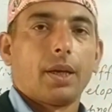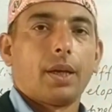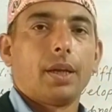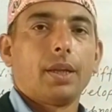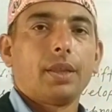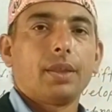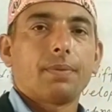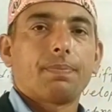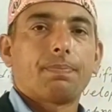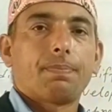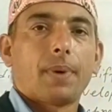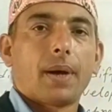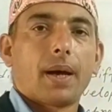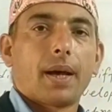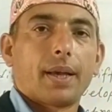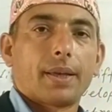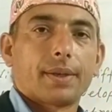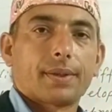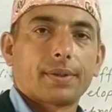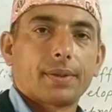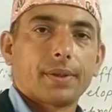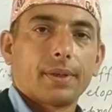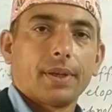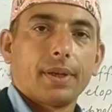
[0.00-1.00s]
in the
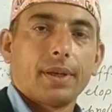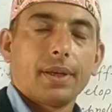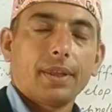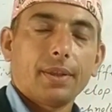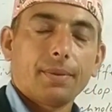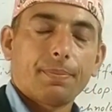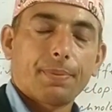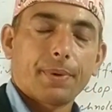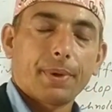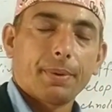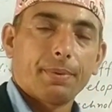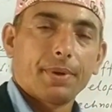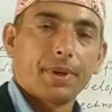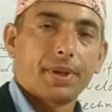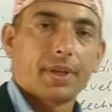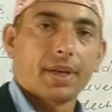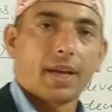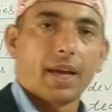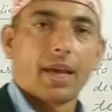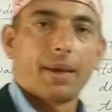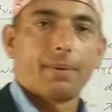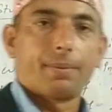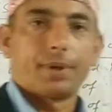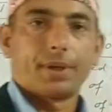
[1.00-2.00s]
past, in the
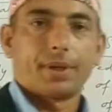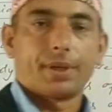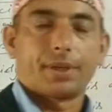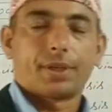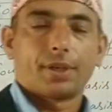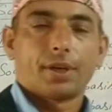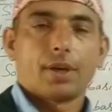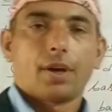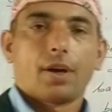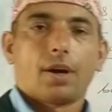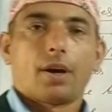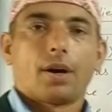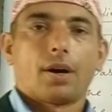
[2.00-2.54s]
primitive age,